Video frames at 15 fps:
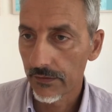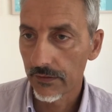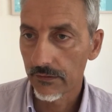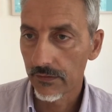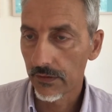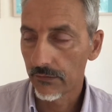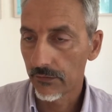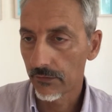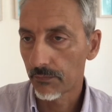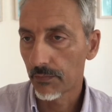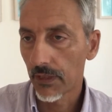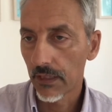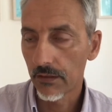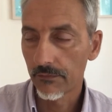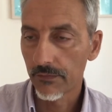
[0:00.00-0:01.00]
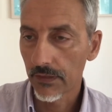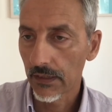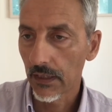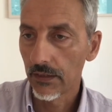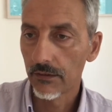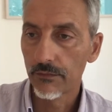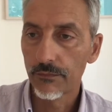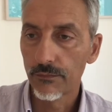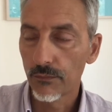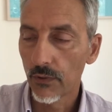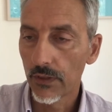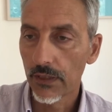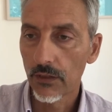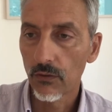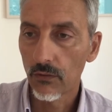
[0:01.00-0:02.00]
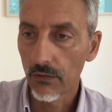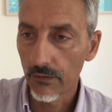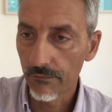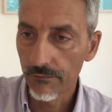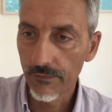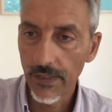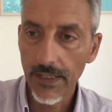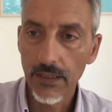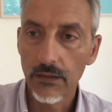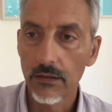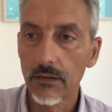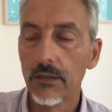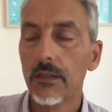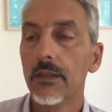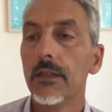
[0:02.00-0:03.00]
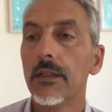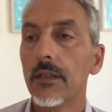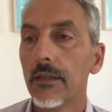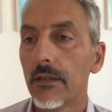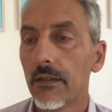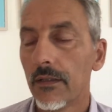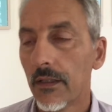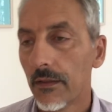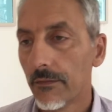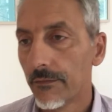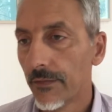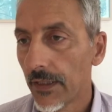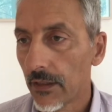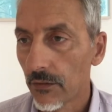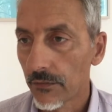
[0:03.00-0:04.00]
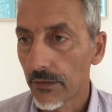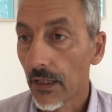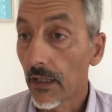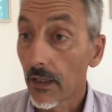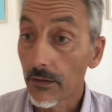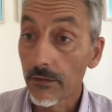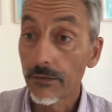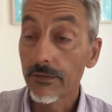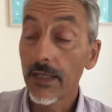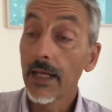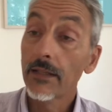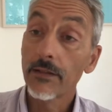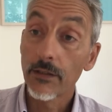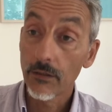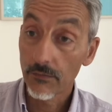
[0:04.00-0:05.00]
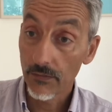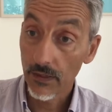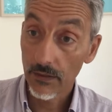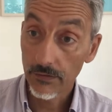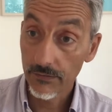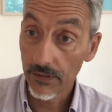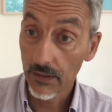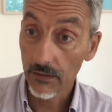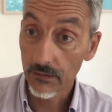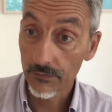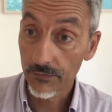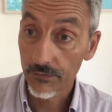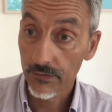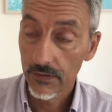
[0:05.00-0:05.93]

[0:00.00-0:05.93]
It's just part of a kind of what they call the veil that veils our understanding of ourselves.